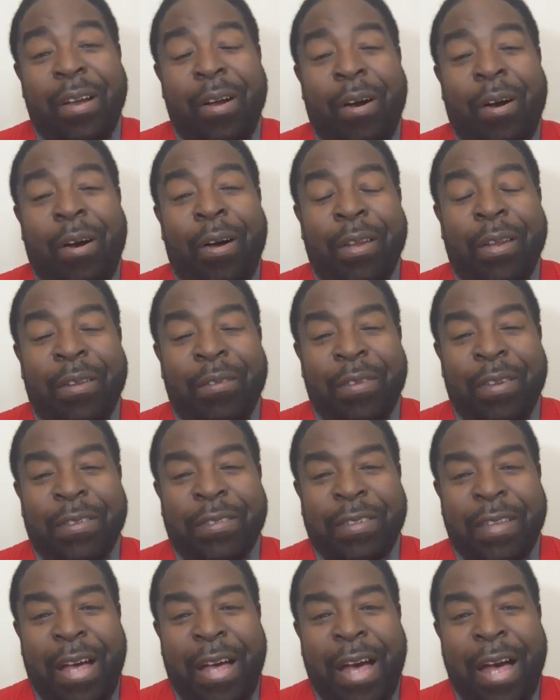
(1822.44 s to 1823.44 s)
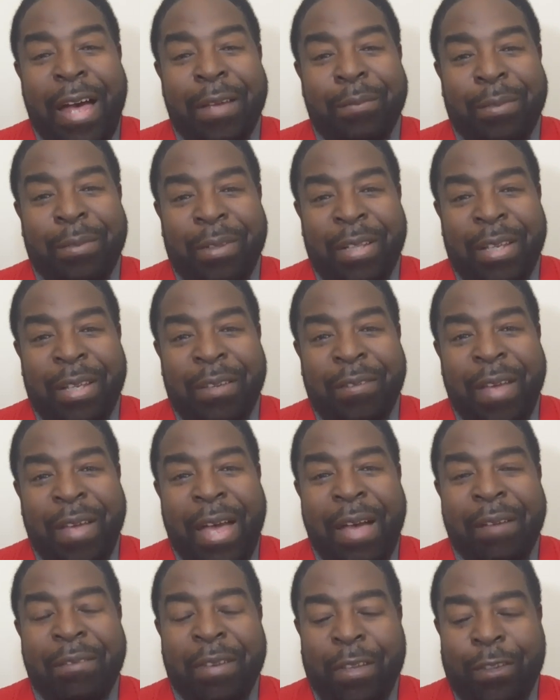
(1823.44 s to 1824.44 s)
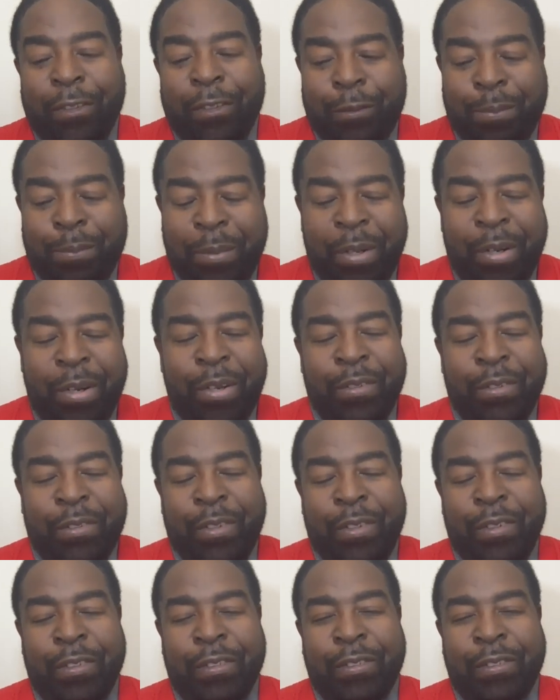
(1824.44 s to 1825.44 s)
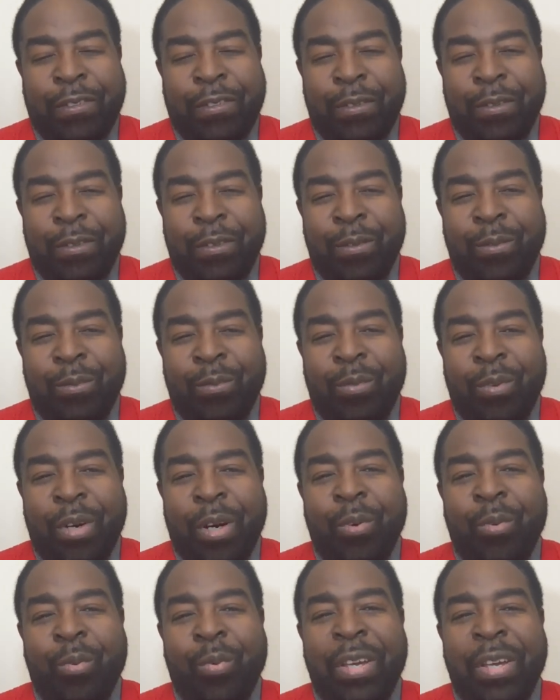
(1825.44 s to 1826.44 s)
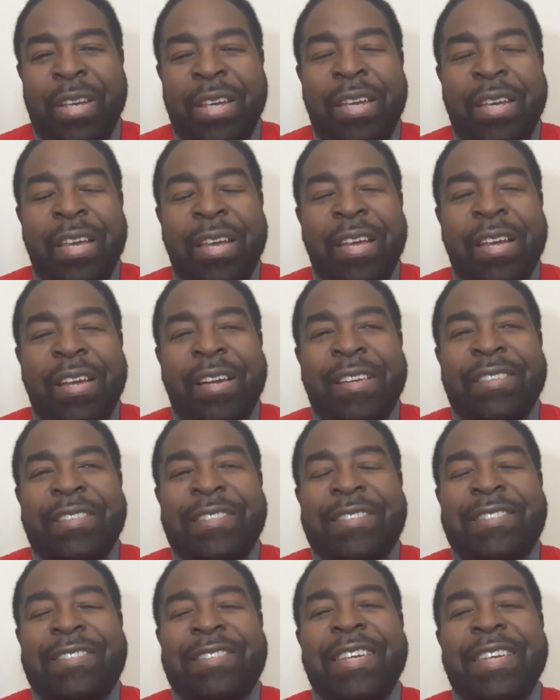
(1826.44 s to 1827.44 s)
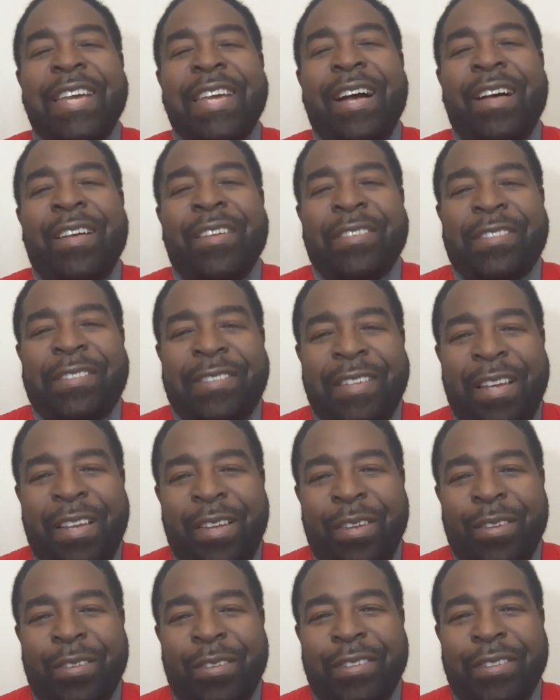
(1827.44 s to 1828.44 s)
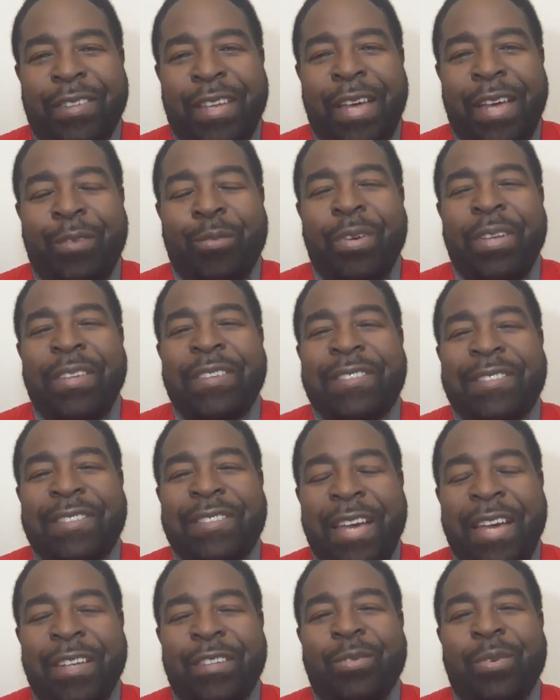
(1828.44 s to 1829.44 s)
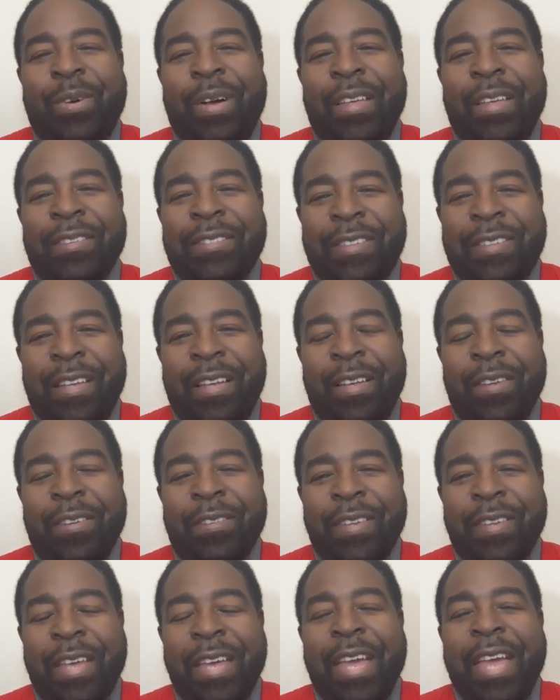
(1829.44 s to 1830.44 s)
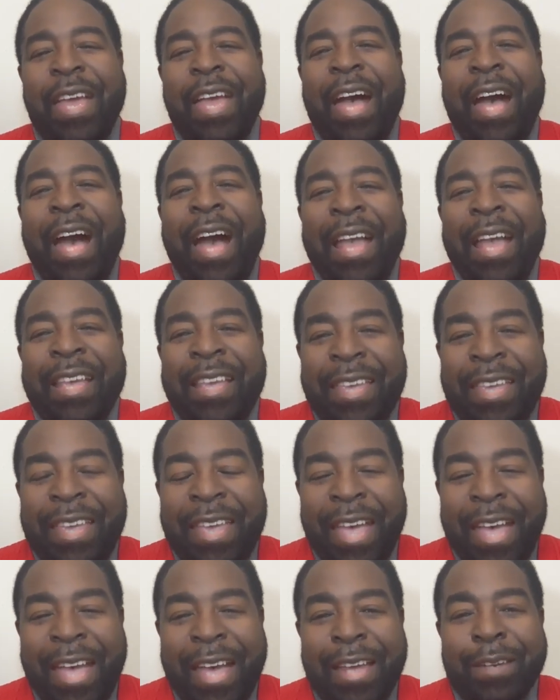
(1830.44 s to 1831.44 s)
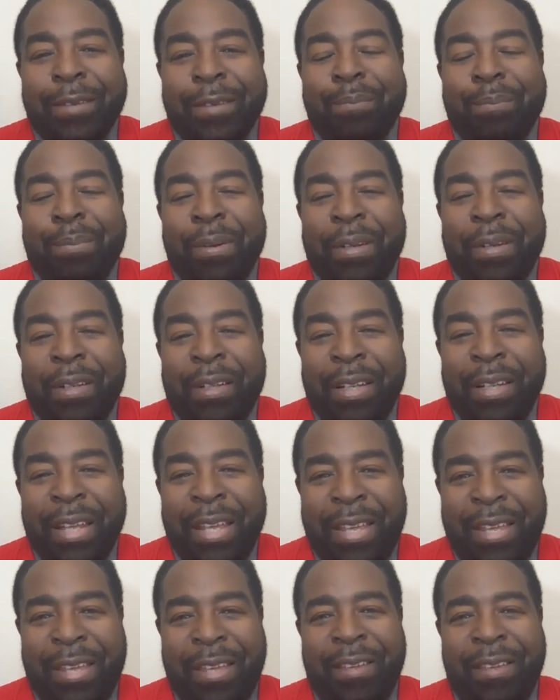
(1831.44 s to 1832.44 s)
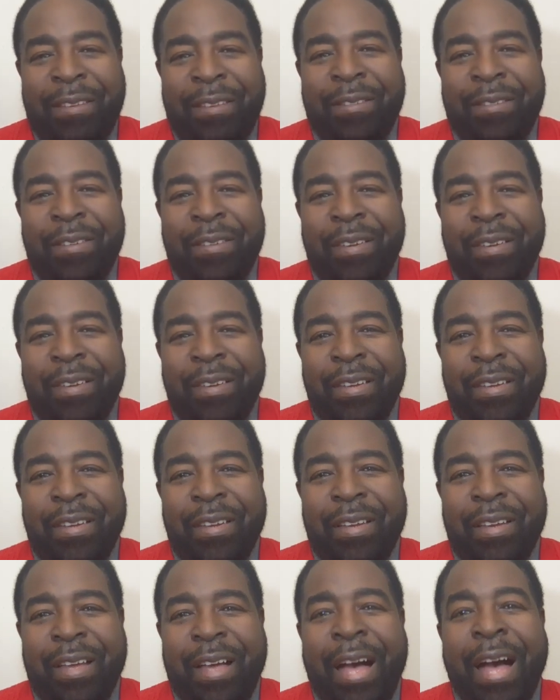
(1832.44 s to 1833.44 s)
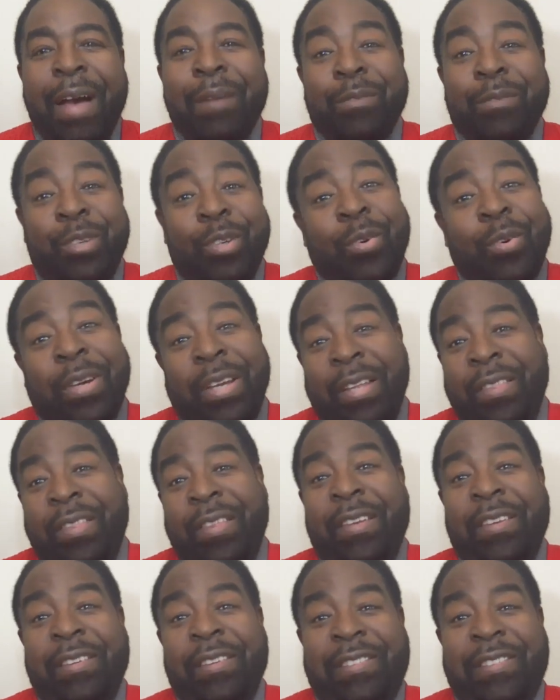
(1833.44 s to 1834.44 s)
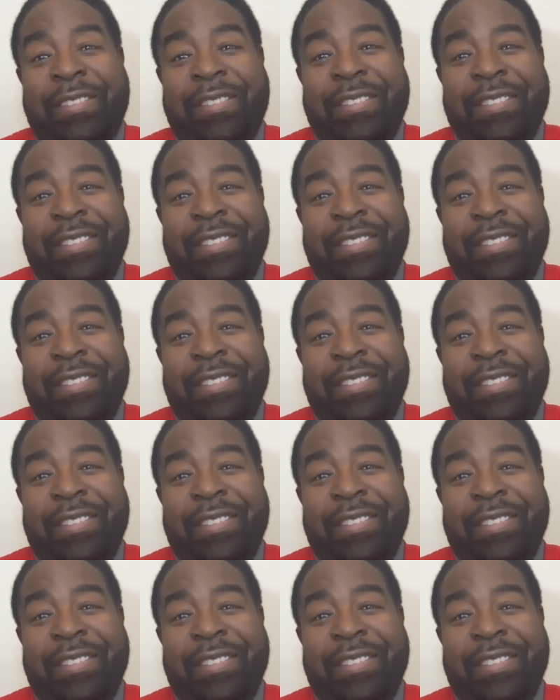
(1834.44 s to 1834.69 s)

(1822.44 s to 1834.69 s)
all of us, I believe, have experiences where we see ourselves and we say to ourselves, I can't believe I'm doing this.